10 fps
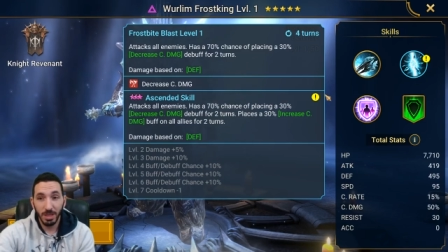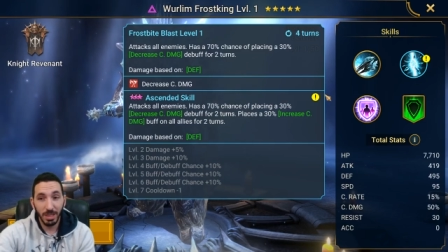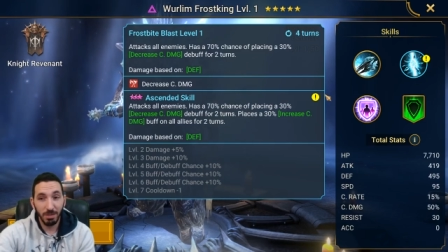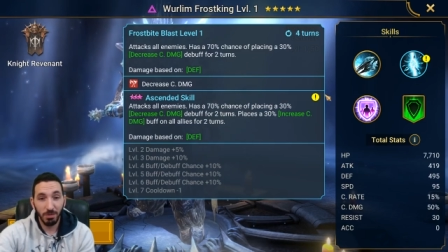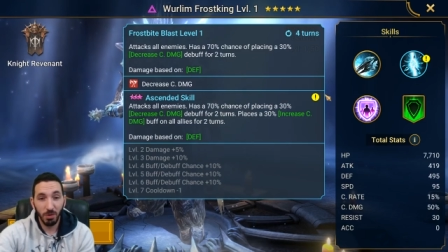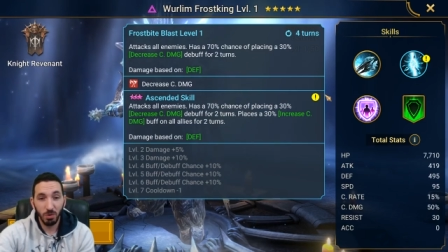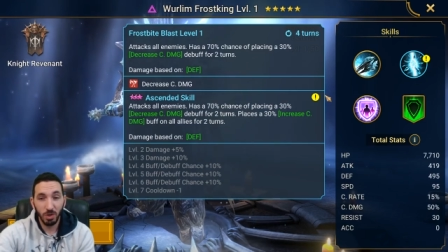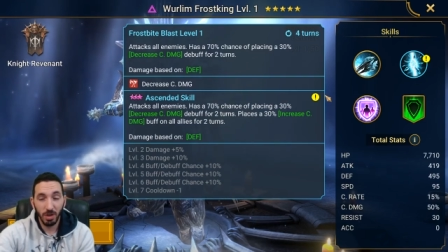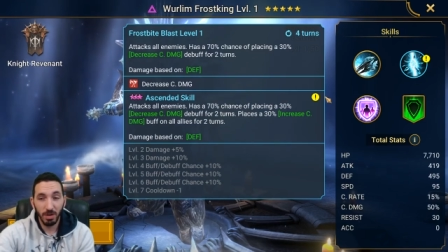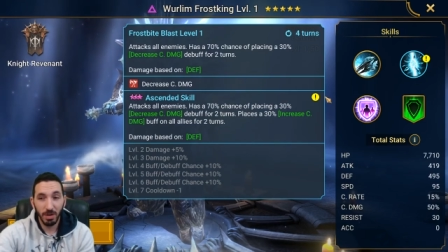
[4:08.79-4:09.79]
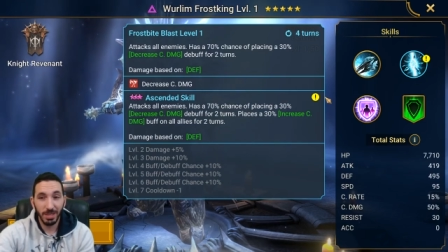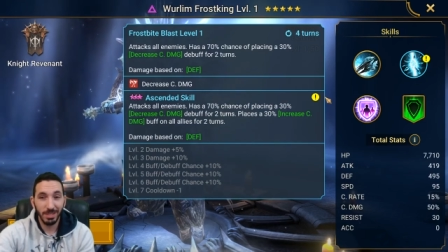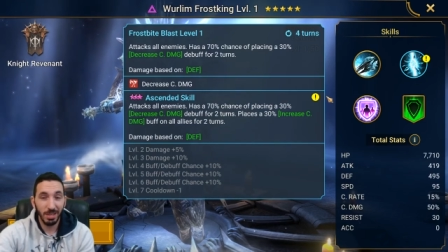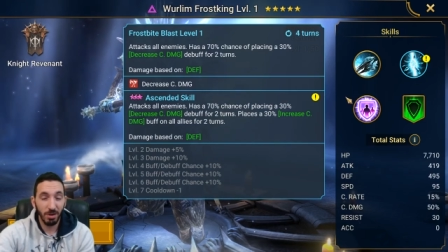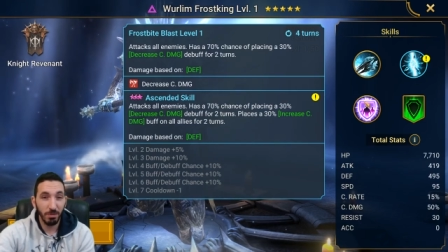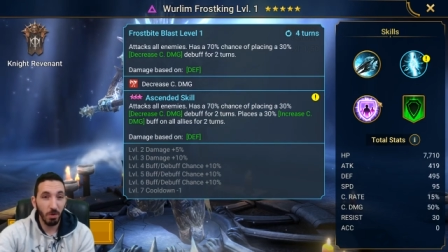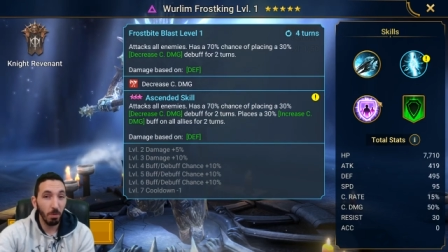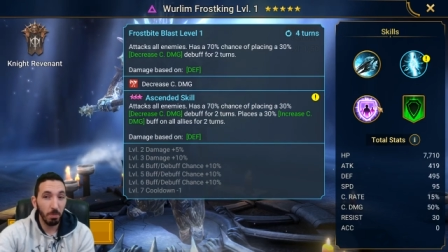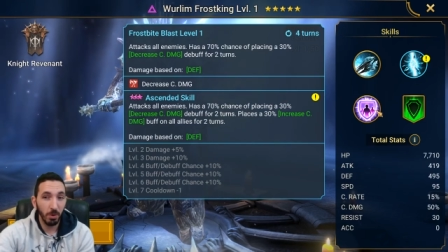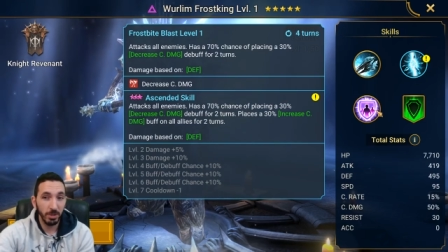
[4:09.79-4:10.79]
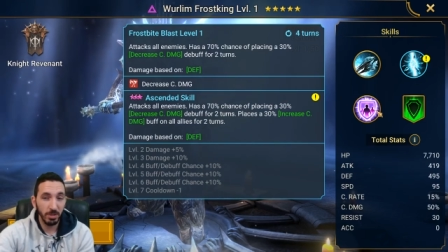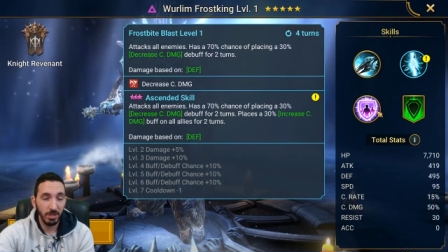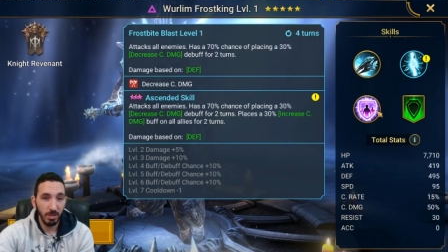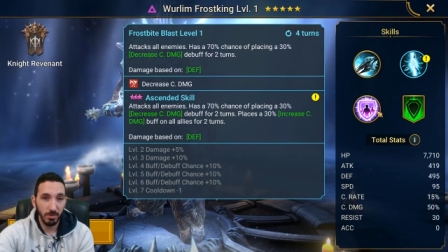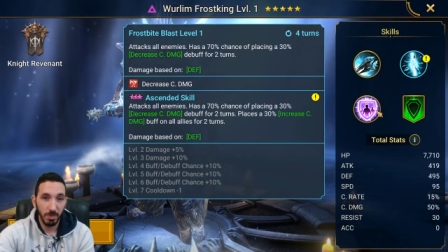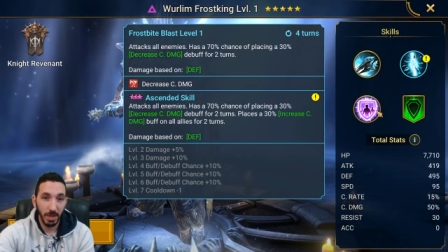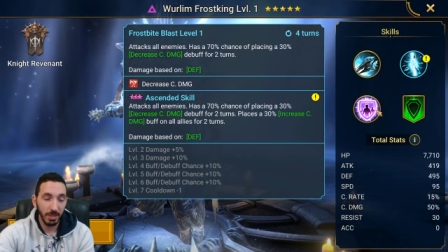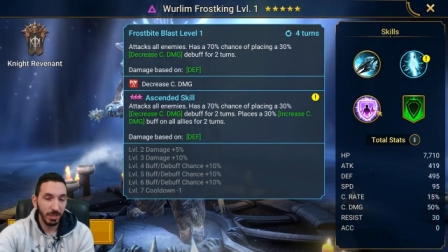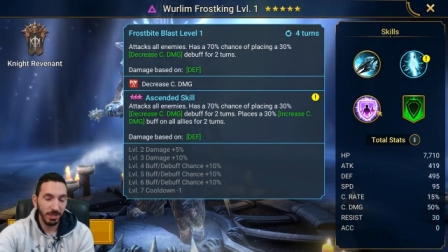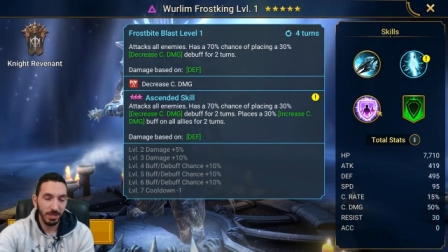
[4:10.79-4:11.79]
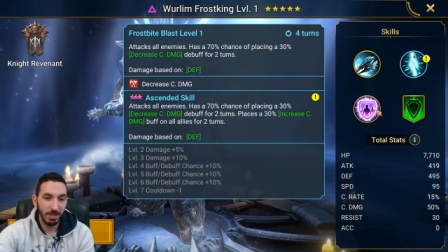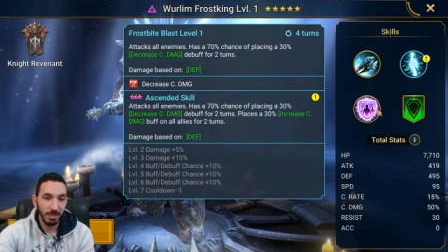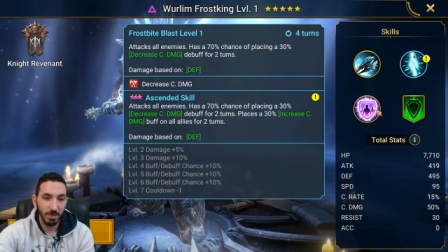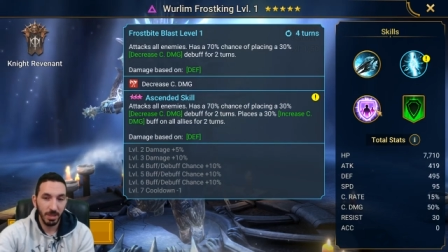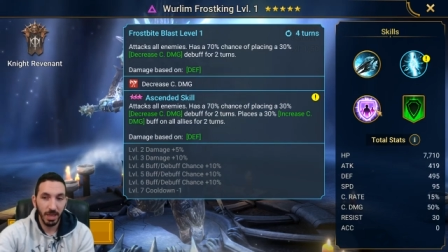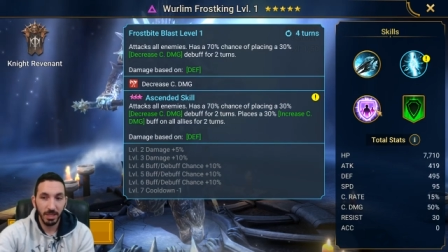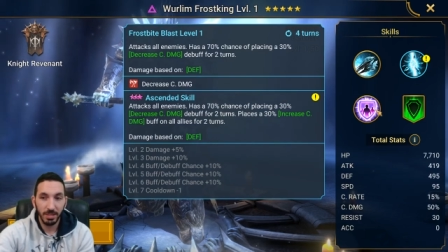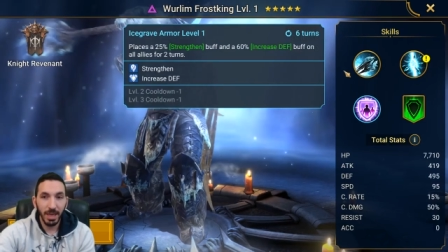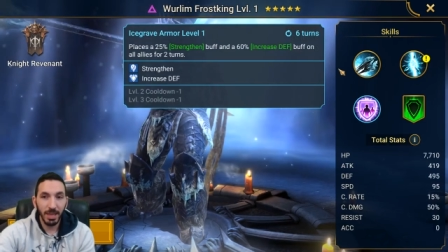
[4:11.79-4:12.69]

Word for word: in the future instead of all poison teams, but it doesn't seem the case.